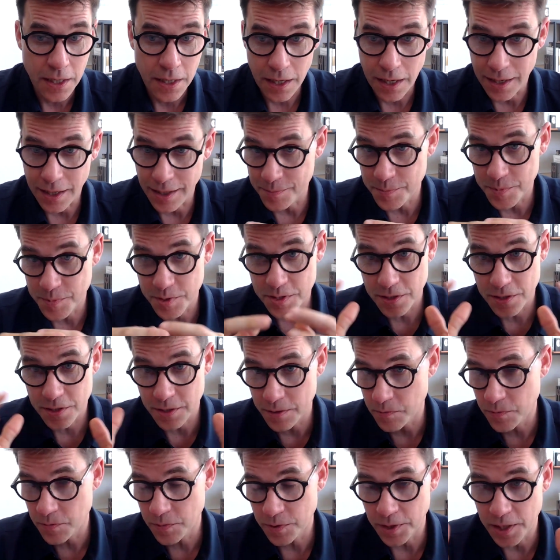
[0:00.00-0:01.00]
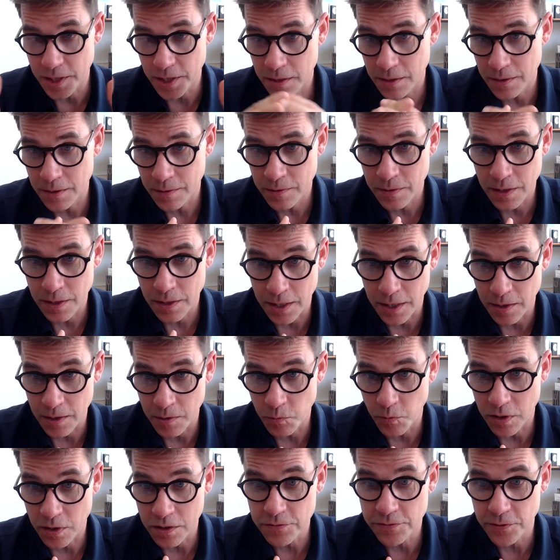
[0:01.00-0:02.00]
To really
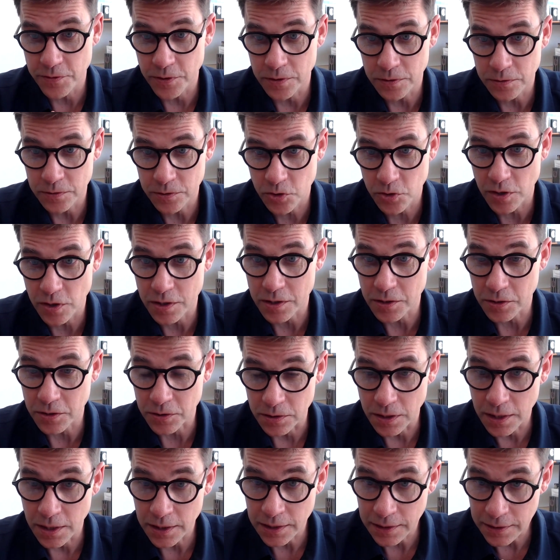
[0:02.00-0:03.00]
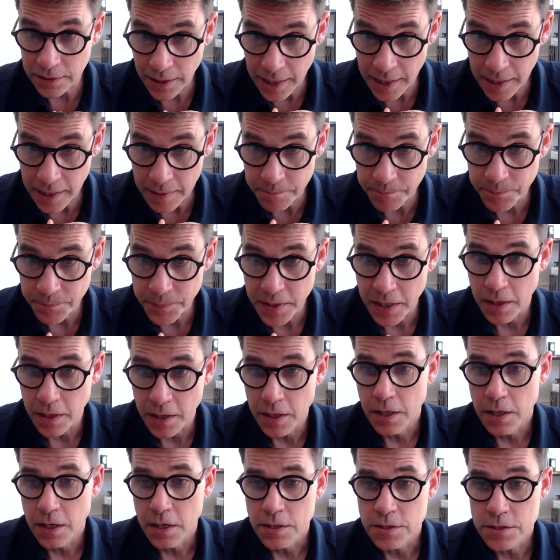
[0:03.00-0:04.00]
wonderful critical acclaim.
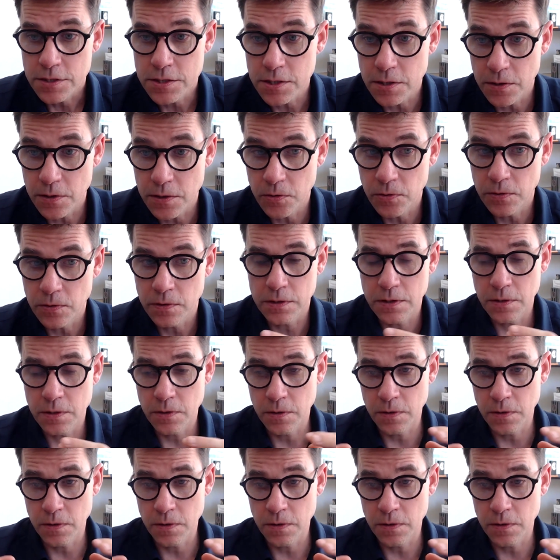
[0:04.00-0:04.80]
So